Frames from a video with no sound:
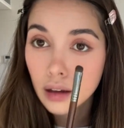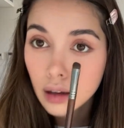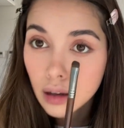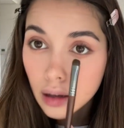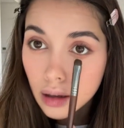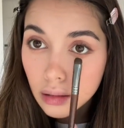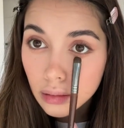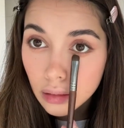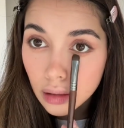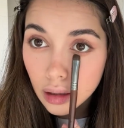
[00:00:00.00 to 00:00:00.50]

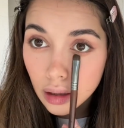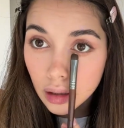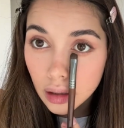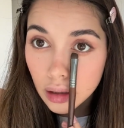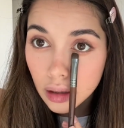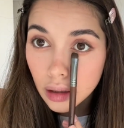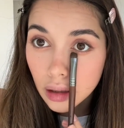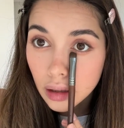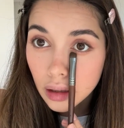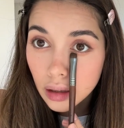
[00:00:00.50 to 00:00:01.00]
And we're
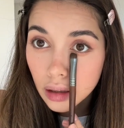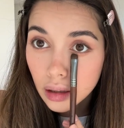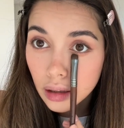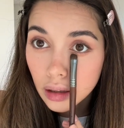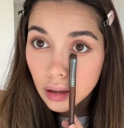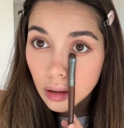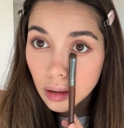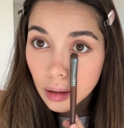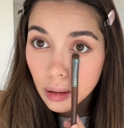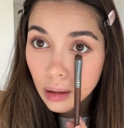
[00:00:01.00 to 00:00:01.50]
gonna
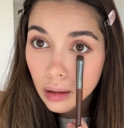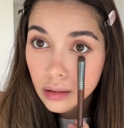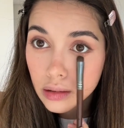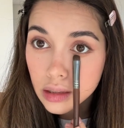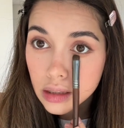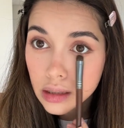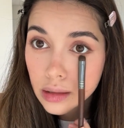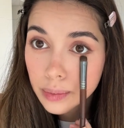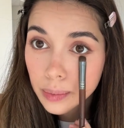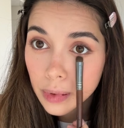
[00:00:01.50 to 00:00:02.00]

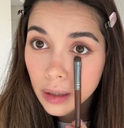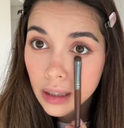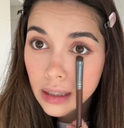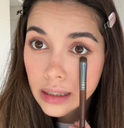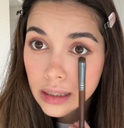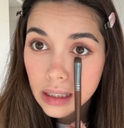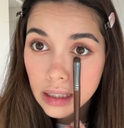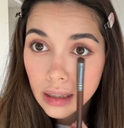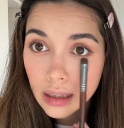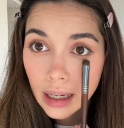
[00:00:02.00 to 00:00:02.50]
just
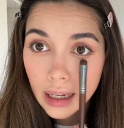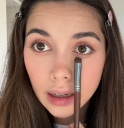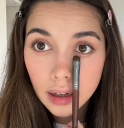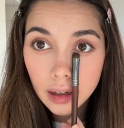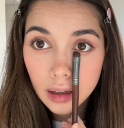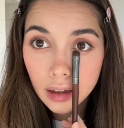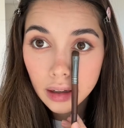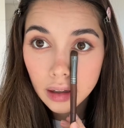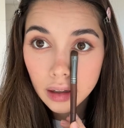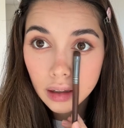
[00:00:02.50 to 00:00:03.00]
place it
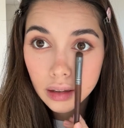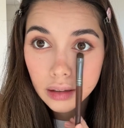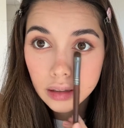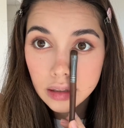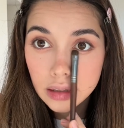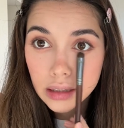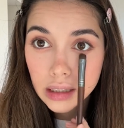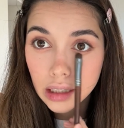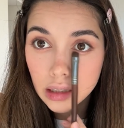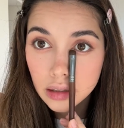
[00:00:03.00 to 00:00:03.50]
like in the
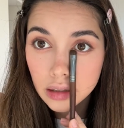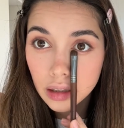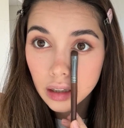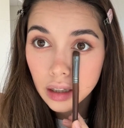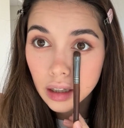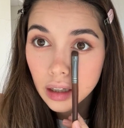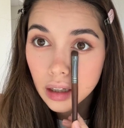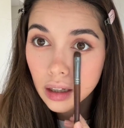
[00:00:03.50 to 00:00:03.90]
center.